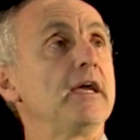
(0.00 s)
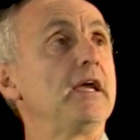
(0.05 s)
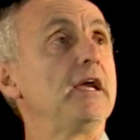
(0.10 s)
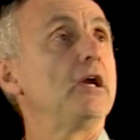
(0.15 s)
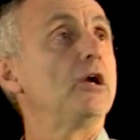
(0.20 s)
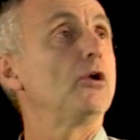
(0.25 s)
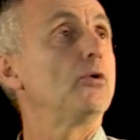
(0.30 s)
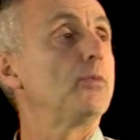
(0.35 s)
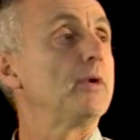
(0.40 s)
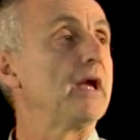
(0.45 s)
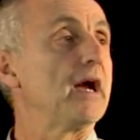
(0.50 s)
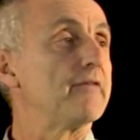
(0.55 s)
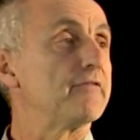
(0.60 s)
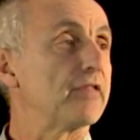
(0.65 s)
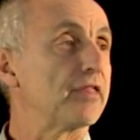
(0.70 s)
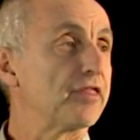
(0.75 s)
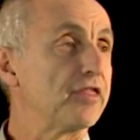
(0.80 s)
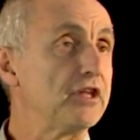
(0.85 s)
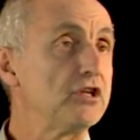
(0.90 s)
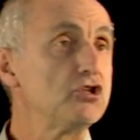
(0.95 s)
Here we
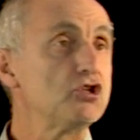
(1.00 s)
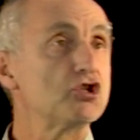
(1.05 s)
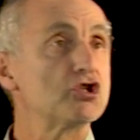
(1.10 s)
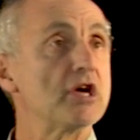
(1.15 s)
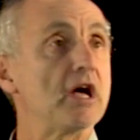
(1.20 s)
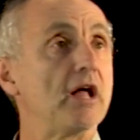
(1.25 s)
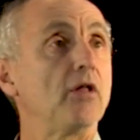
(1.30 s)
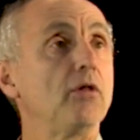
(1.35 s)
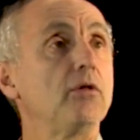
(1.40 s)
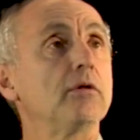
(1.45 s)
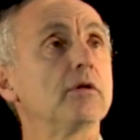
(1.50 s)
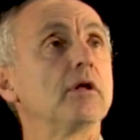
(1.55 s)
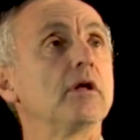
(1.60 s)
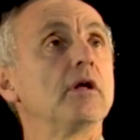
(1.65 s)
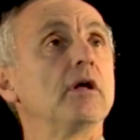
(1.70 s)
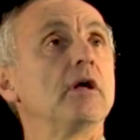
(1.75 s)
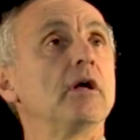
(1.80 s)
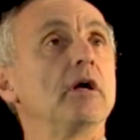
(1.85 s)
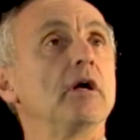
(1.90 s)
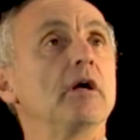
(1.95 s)
have a thin shell
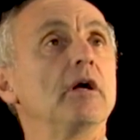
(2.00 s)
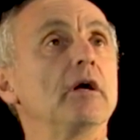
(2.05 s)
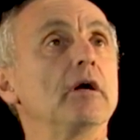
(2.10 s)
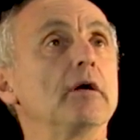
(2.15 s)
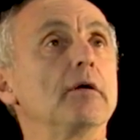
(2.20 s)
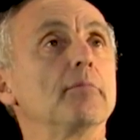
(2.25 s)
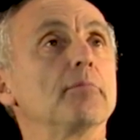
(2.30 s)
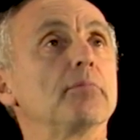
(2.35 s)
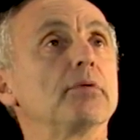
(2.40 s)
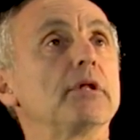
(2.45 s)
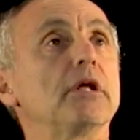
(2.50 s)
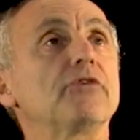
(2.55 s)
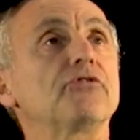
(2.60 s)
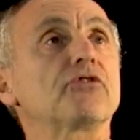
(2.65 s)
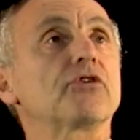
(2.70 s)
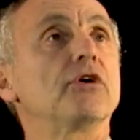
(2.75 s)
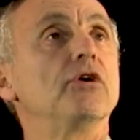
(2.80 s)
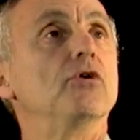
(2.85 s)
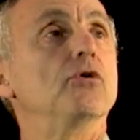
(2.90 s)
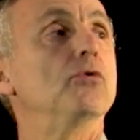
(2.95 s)

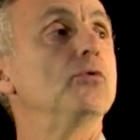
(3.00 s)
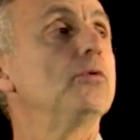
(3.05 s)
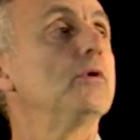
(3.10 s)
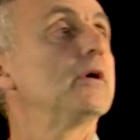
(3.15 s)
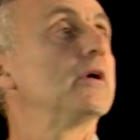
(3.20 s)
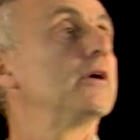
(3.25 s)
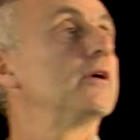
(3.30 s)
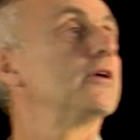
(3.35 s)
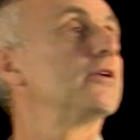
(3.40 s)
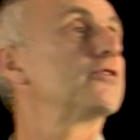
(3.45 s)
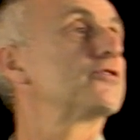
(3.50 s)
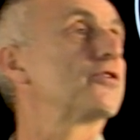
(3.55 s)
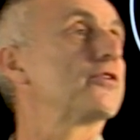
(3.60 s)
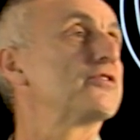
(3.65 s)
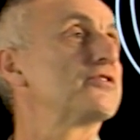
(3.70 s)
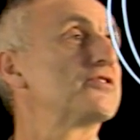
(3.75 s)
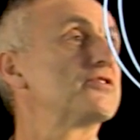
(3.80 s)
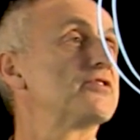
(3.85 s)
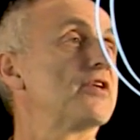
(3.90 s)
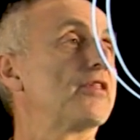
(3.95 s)
plus q,
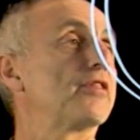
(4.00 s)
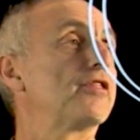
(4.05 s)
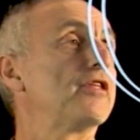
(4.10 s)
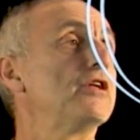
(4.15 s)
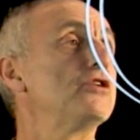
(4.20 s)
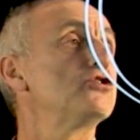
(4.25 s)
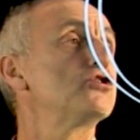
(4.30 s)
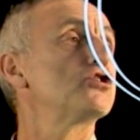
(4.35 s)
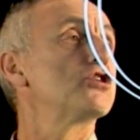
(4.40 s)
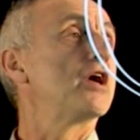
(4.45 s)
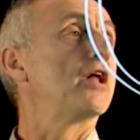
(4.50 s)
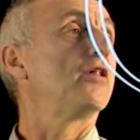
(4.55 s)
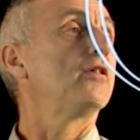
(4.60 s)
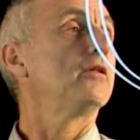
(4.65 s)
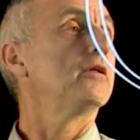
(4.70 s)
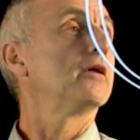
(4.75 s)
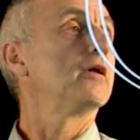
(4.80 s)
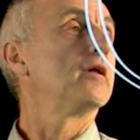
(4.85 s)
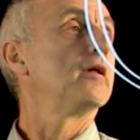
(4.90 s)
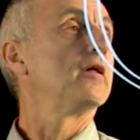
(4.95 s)
so this is a thin
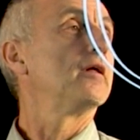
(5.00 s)
shell.